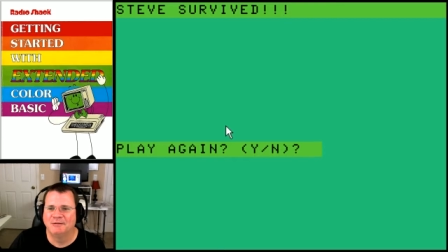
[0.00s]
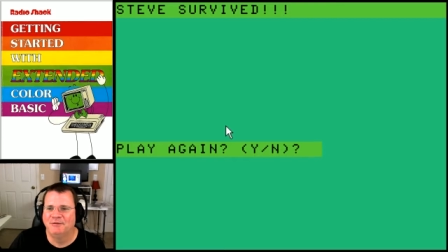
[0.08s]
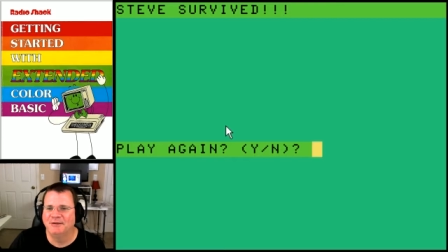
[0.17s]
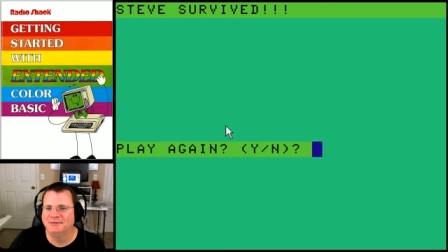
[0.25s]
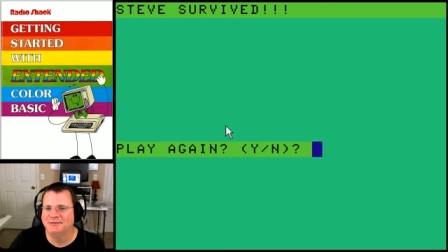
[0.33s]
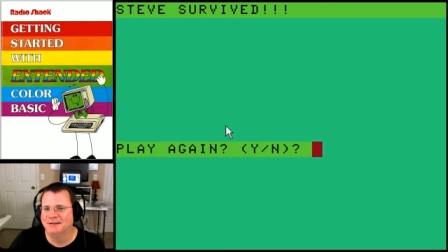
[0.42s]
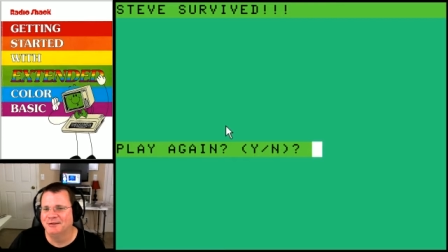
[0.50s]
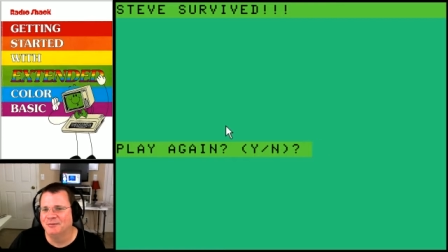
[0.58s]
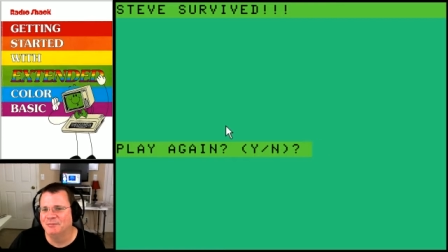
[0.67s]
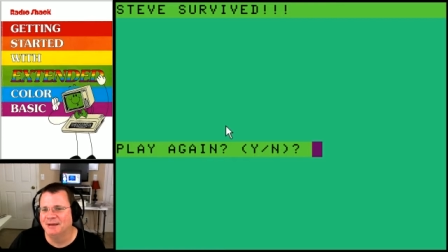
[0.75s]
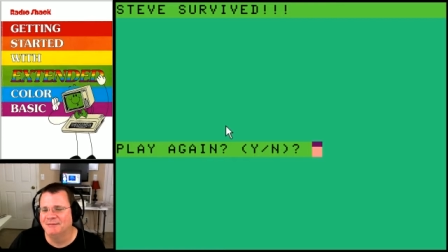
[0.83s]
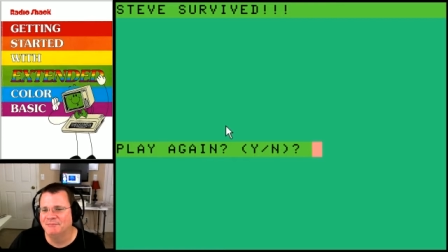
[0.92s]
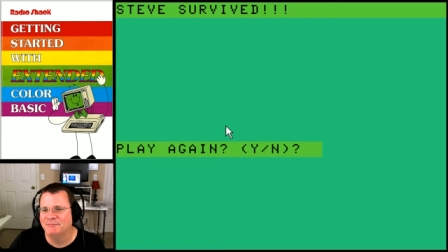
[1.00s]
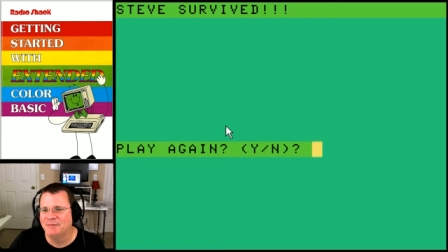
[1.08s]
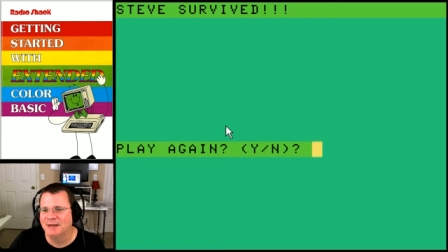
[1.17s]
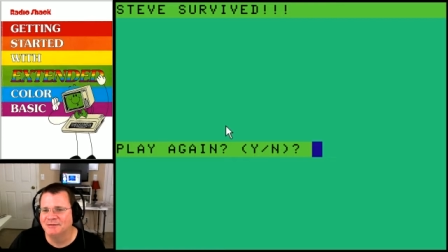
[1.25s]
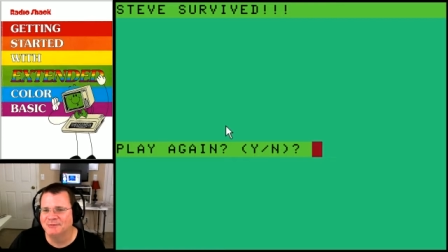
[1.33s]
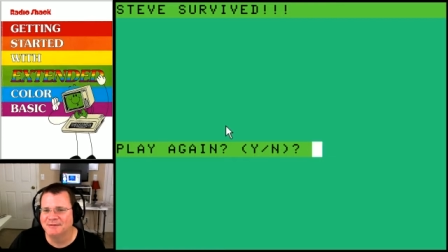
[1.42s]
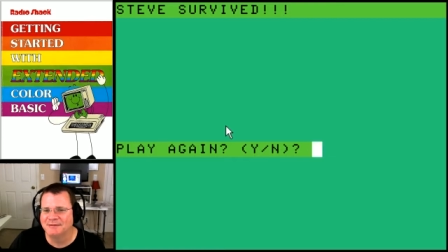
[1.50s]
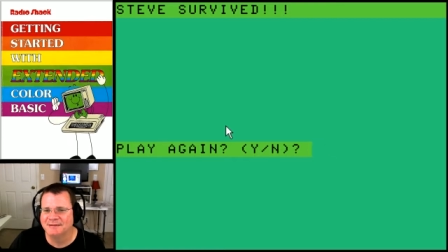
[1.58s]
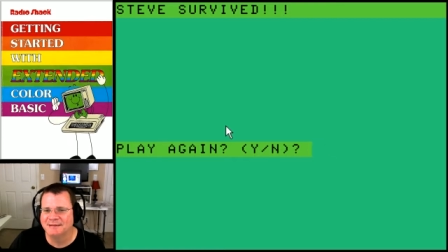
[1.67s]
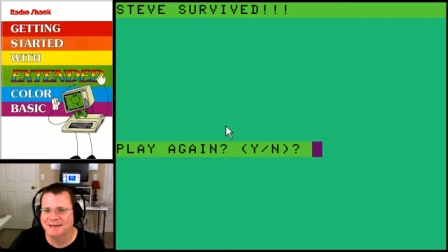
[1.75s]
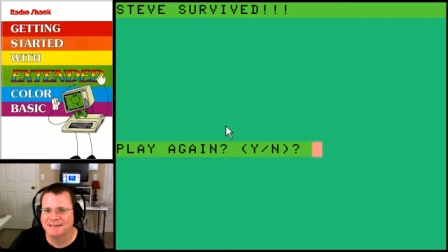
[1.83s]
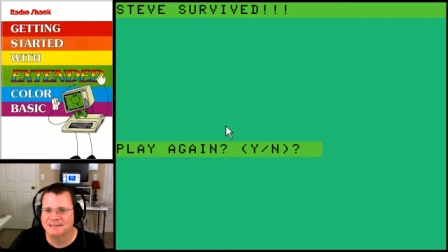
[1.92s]
with this a little bit and mess with the
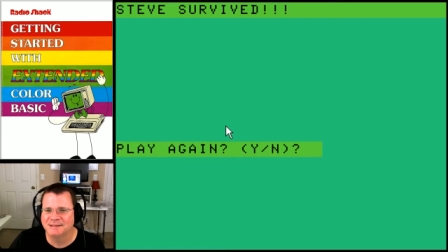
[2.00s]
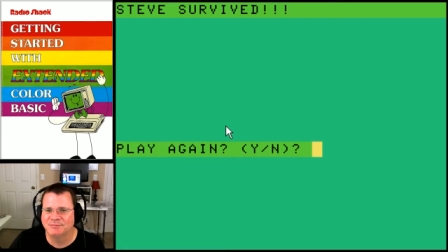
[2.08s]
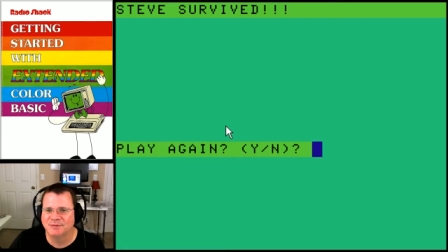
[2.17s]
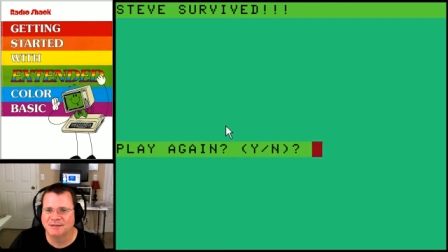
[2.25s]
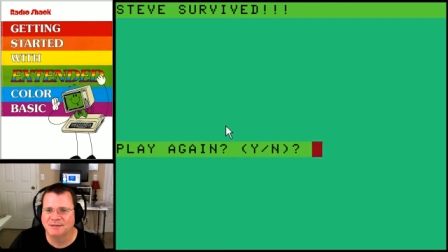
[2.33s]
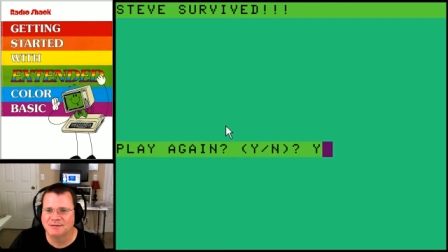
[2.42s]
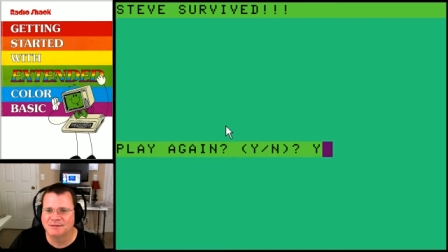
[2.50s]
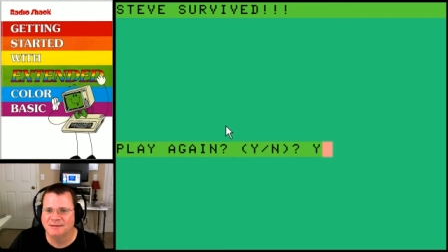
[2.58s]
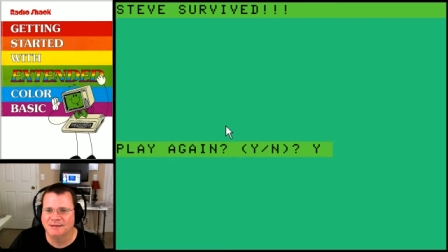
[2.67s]
logic. But let's, uh,